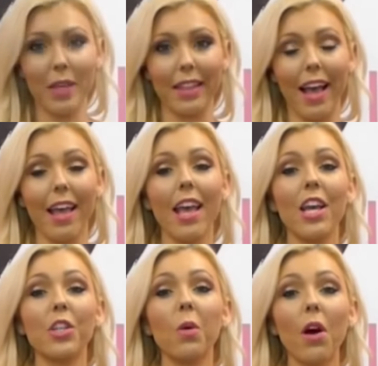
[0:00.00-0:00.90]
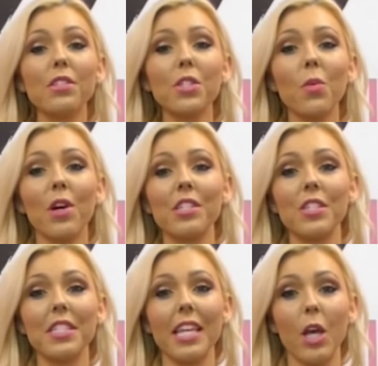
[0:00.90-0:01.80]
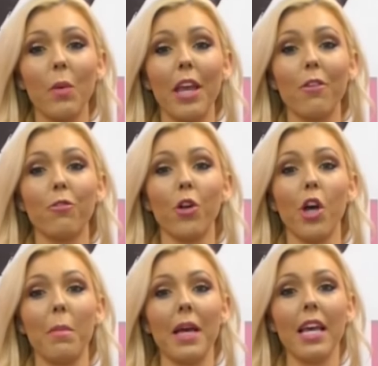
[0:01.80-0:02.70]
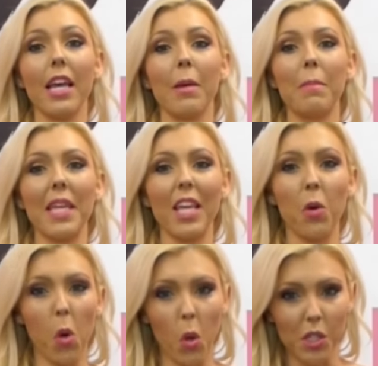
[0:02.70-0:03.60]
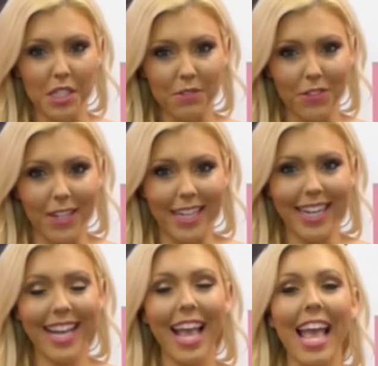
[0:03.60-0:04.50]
doing that. You also want to stay away from being horse-footed.